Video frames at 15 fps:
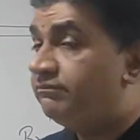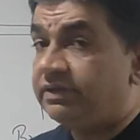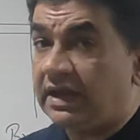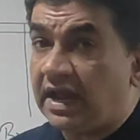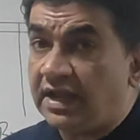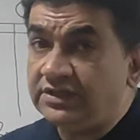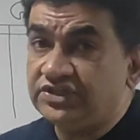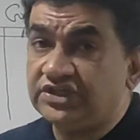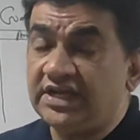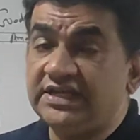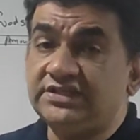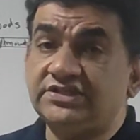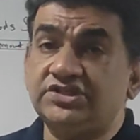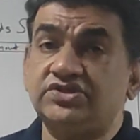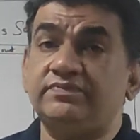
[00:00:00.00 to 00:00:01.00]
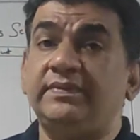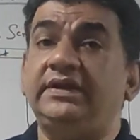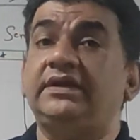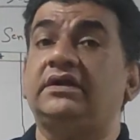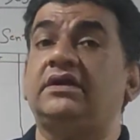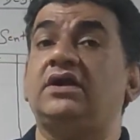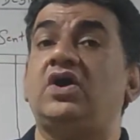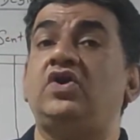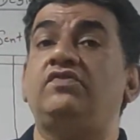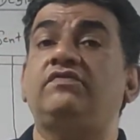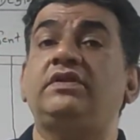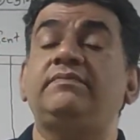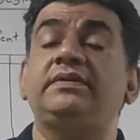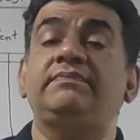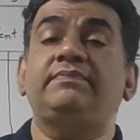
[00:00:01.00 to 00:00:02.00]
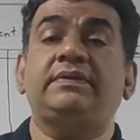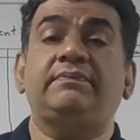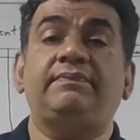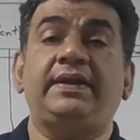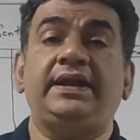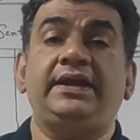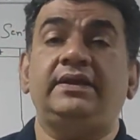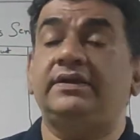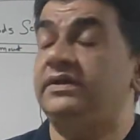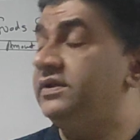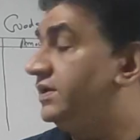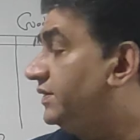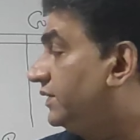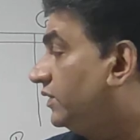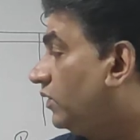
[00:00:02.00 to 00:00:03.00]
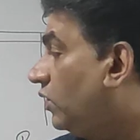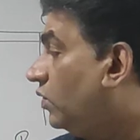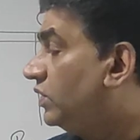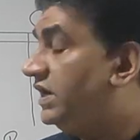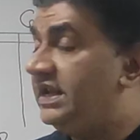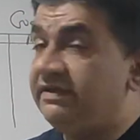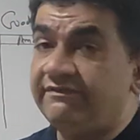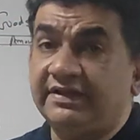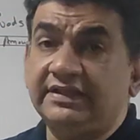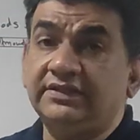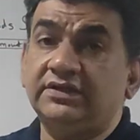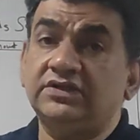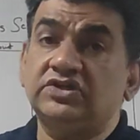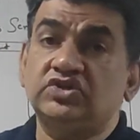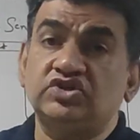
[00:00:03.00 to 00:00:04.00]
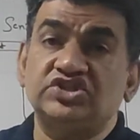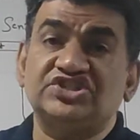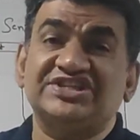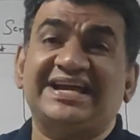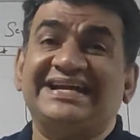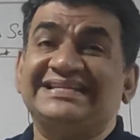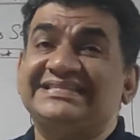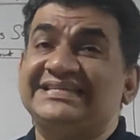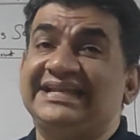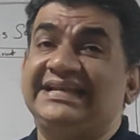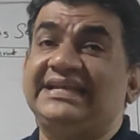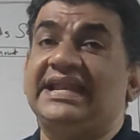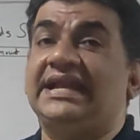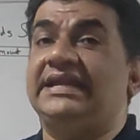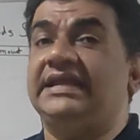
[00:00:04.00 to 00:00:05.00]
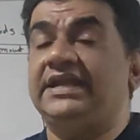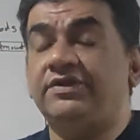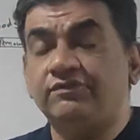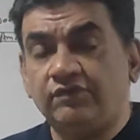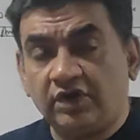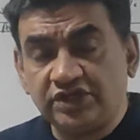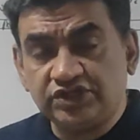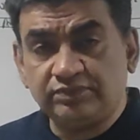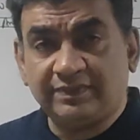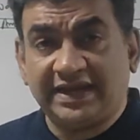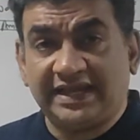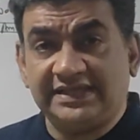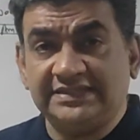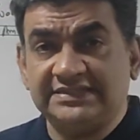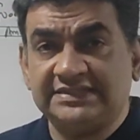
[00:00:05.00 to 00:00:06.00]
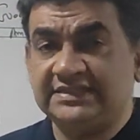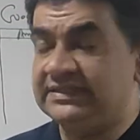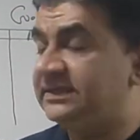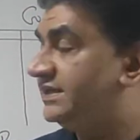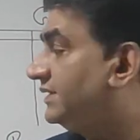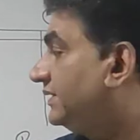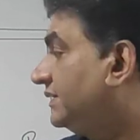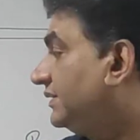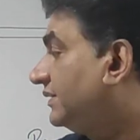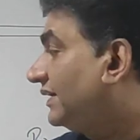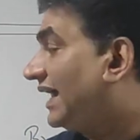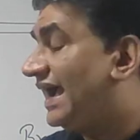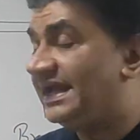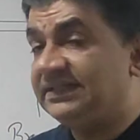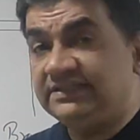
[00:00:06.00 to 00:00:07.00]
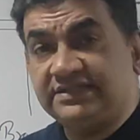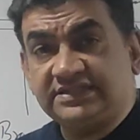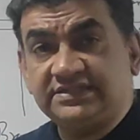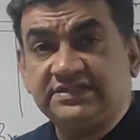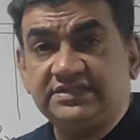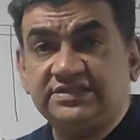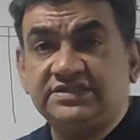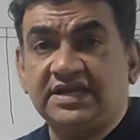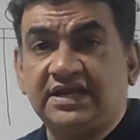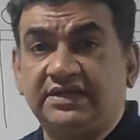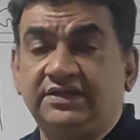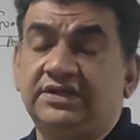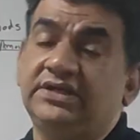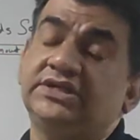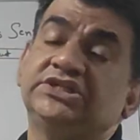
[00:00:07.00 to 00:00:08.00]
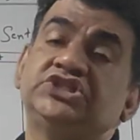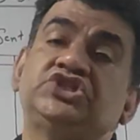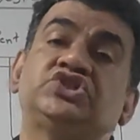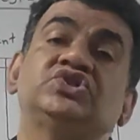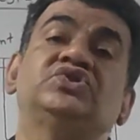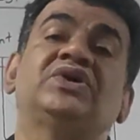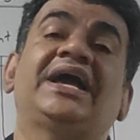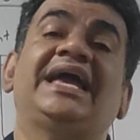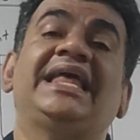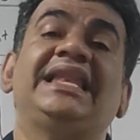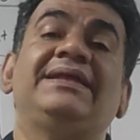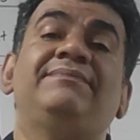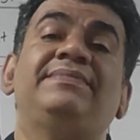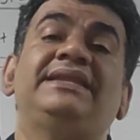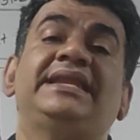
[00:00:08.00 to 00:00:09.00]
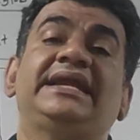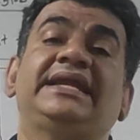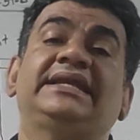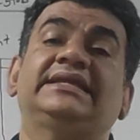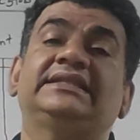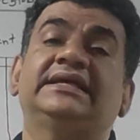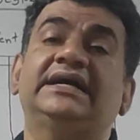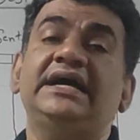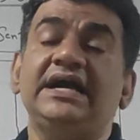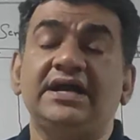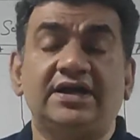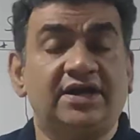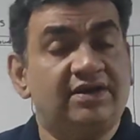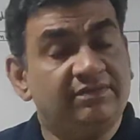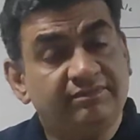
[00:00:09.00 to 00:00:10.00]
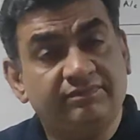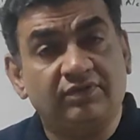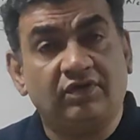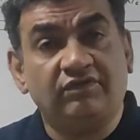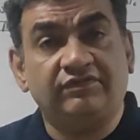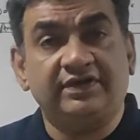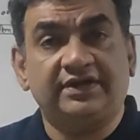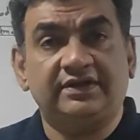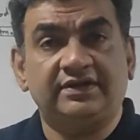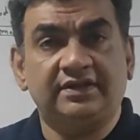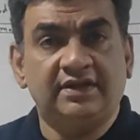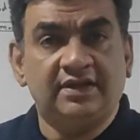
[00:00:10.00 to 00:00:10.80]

branch adjustment account will be prepared only when the goods are sent at invoice price, and this is done to eliminate the profit.